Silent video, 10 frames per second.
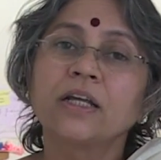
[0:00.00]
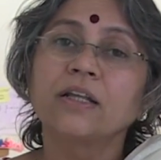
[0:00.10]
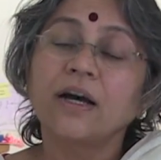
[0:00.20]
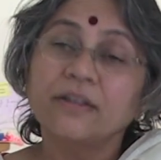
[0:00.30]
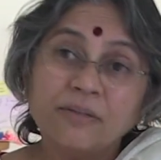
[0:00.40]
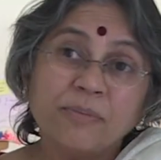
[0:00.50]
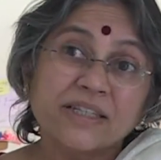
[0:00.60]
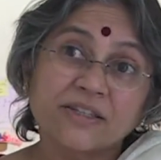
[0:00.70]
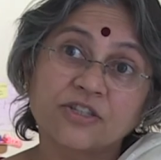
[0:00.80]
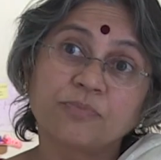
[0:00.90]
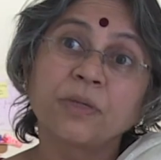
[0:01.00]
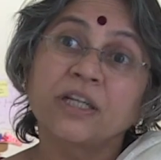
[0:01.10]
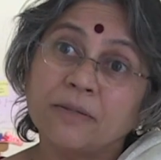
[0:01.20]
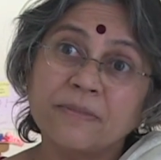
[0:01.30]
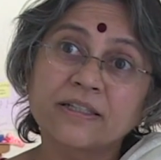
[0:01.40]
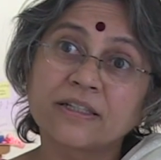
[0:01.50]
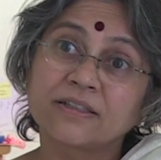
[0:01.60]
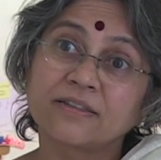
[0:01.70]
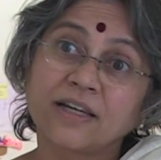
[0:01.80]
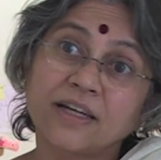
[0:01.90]
the other message, bigger message
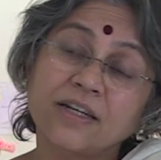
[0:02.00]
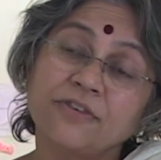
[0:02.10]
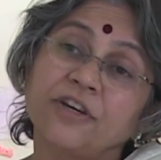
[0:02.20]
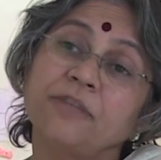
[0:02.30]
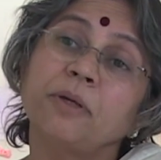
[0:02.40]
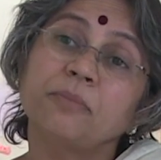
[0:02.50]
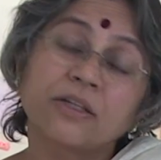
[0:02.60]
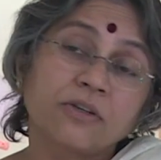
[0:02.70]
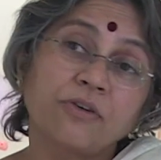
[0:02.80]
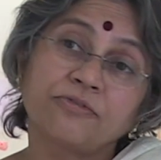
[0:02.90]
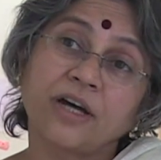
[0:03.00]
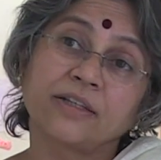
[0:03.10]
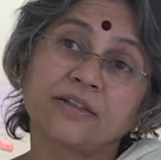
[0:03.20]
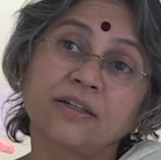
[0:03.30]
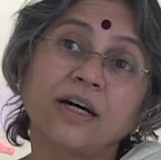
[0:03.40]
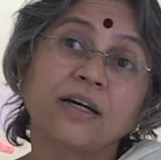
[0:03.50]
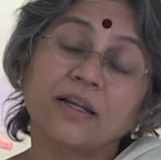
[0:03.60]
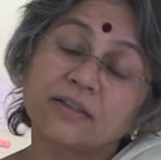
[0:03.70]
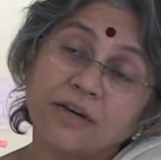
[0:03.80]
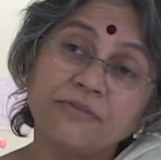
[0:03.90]
is that when the mother or father are
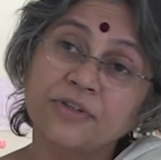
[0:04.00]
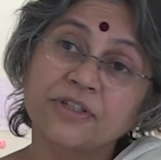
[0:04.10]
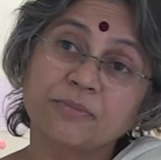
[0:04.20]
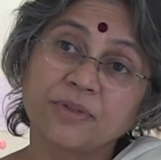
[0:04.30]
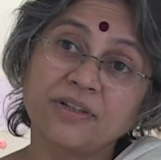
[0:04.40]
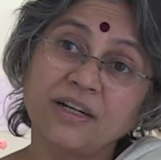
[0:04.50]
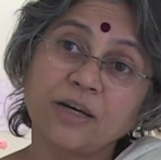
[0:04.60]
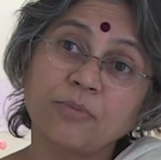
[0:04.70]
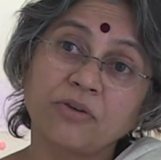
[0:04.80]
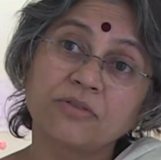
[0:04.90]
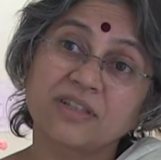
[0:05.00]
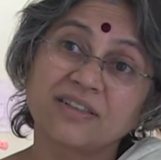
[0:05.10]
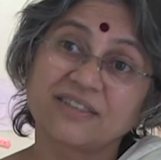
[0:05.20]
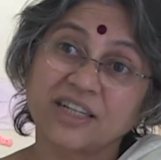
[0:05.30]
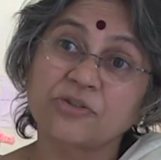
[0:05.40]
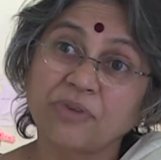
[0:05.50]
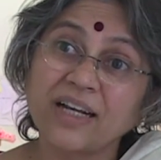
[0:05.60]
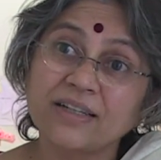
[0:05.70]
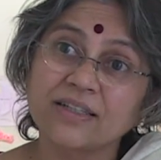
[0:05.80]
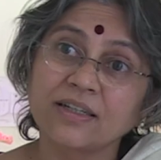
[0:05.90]
uncomfortable about
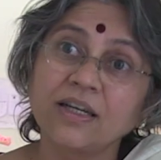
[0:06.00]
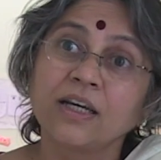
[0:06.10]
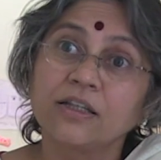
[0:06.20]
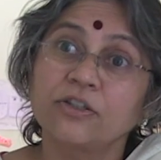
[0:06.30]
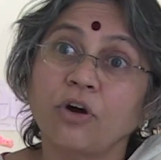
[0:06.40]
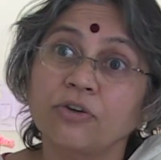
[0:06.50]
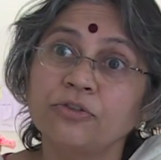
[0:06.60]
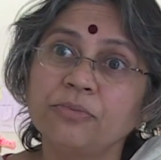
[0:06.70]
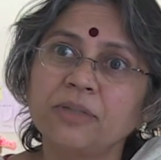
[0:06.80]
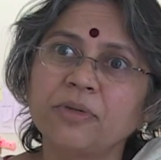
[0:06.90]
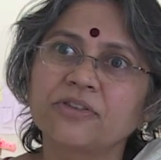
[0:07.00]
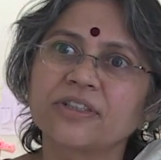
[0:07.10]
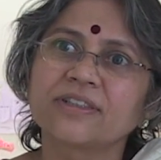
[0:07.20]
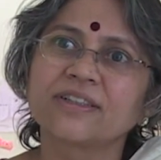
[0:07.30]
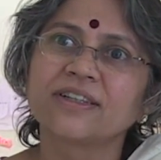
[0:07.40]
sexuality, they talk to me about it.